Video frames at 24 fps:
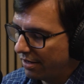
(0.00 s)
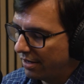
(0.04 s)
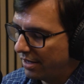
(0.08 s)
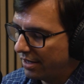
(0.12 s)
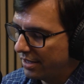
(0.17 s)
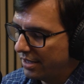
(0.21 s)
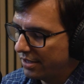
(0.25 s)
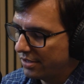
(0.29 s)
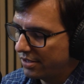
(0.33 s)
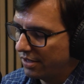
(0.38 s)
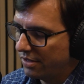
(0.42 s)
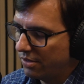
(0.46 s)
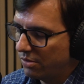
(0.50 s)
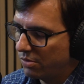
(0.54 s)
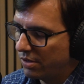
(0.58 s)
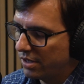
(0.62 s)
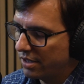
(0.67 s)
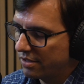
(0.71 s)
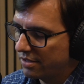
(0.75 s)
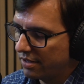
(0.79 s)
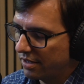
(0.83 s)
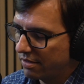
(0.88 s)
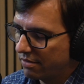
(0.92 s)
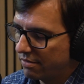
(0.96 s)
guess
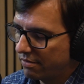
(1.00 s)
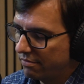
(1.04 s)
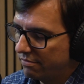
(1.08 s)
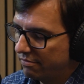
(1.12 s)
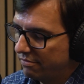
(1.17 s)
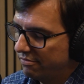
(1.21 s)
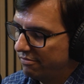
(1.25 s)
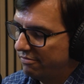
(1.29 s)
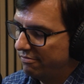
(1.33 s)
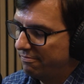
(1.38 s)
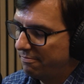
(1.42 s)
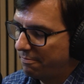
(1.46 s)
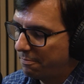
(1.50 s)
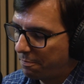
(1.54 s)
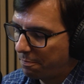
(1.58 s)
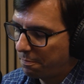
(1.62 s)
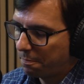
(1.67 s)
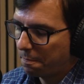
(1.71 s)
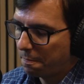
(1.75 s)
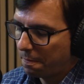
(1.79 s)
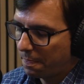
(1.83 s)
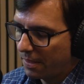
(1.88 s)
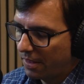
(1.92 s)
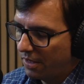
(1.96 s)
otherwise, like,
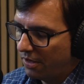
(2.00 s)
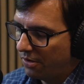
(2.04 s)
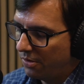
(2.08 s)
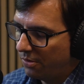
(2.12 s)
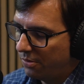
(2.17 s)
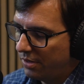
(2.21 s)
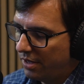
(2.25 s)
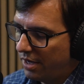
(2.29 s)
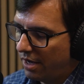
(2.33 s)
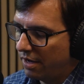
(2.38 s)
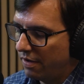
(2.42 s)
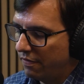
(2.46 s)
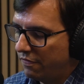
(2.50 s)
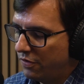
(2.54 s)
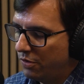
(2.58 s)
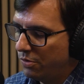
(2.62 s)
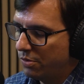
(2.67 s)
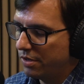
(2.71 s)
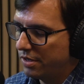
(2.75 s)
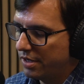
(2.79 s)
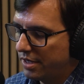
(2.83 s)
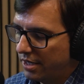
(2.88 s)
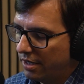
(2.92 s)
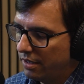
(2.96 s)
if you
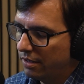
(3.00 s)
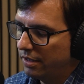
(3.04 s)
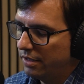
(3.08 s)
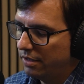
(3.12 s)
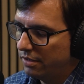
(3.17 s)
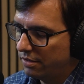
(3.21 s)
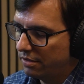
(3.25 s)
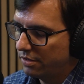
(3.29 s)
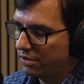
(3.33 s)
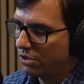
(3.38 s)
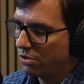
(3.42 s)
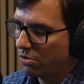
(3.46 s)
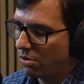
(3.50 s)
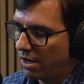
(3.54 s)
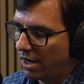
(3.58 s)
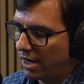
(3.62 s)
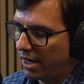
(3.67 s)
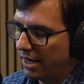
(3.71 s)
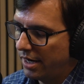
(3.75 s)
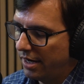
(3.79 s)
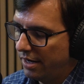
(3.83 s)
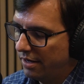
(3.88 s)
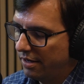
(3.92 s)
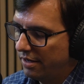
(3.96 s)
could kill it,
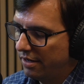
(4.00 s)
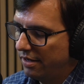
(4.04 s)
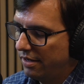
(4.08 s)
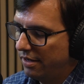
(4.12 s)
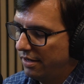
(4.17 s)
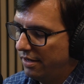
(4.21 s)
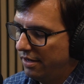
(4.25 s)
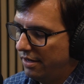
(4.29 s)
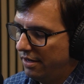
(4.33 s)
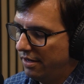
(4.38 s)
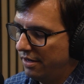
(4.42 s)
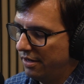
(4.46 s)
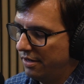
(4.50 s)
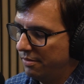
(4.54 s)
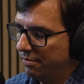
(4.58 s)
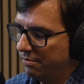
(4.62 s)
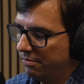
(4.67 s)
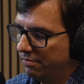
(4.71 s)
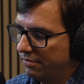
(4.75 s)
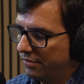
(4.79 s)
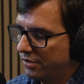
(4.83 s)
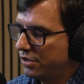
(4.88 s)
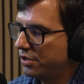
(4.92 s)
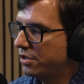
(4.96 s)
try.
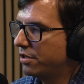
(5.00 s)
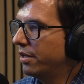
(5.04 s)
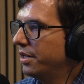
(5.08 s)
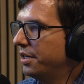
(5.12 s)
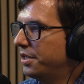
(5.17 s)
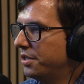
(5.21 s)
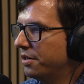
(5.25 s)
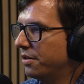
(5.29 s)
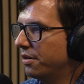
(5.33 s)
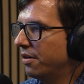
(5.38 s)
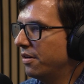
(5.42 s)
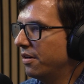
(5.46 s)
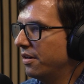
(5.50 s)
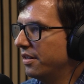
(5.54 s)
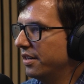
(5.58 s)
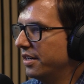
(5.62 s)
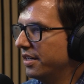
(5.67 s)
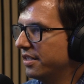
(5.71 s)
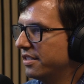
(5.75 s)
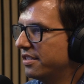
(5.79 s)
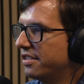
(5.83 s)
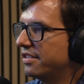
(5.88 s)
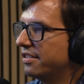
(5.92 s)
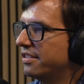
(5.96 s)
Treat your
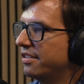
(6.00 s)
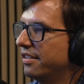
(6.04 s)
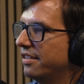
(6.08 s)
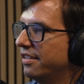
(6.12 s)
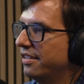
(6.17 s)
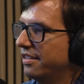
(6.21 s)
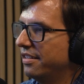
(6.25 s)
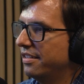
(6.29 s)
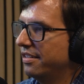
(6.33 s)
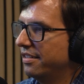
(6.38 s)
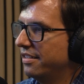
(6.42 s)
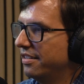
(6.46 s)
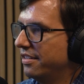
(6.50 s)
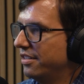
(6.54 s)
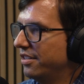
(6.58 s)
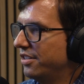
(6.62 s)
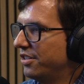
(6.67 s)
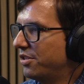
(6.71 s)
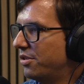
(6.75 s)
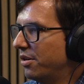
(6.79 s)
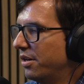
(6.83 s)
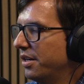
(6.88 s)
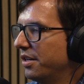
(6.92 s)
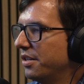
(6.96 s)
hardness.
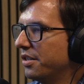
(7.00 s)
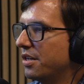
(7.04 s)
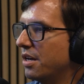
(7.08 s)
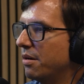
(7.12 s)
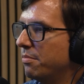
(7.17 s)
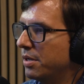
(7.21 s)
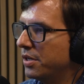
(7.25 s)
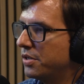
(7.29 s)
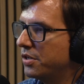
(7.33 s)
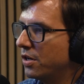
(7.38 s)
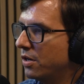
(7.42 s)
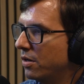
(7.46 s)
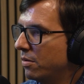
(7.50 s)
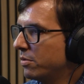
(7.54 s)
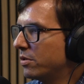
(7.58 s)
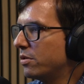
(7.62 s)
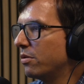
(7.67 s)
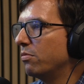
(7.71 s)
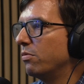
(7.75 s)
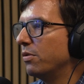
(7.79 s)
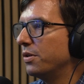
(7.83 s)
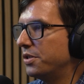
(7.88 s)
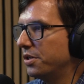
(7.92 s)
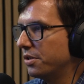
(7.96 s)
Try and come to terms
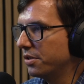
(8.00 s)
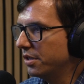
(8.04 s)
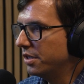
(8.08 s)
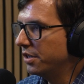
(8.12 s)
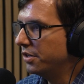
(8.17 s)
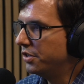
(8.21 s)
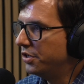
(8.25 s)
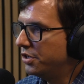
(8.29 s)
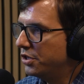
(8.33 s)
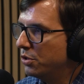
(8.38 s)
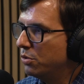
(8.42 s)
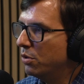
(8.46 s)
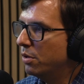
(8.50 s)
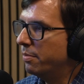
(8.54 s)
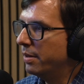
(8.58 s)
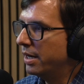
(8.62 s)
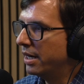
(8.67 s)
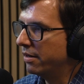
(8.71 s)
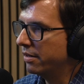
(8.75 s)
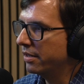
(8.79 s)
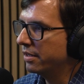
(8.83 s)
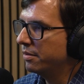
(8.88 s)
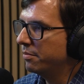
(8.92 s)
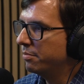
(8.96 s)
with what you're going to do
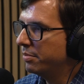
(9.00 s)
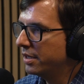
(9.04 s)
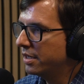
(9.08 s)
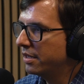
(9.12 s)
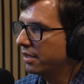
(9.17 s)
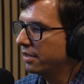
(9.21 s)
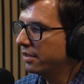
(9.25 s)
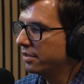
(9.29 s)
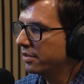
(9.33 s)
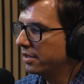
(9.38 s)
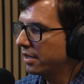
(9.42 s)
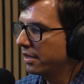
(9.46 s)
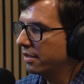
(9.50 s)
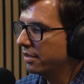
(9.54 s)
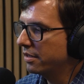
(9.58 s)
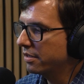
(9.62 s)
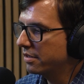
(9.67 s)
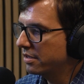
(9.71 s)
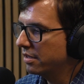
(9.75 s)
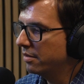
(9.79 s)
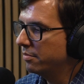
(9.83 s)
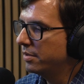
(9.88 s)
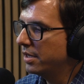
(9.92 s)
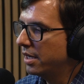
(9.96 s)
about it, because I think
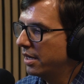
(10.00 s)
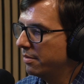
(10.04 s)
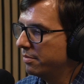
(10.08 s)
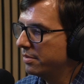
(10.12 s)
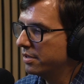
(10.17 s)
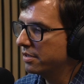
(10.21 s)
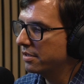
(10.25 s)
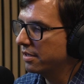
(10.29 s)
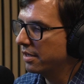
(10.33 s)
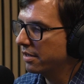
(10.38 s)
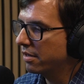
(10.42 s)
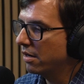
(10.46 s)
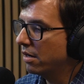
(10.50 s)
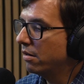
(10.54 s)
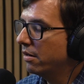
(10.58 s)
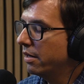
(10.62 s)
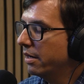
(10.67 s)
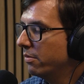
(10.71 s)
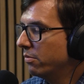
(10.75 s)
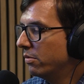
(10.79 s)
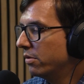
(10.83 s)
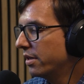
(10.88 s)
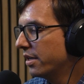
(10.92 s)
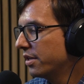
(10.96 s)
sometimes it's like, all
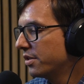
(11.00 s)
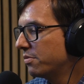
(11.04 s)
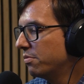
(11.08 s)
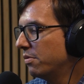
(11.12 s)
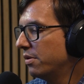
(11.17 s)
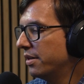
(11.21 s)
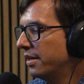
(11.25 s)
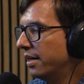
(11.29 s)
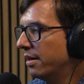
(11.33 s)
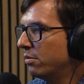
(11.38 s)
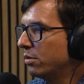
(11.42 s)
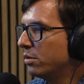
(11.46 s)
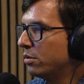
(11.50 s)
right, well, guess what? Now we're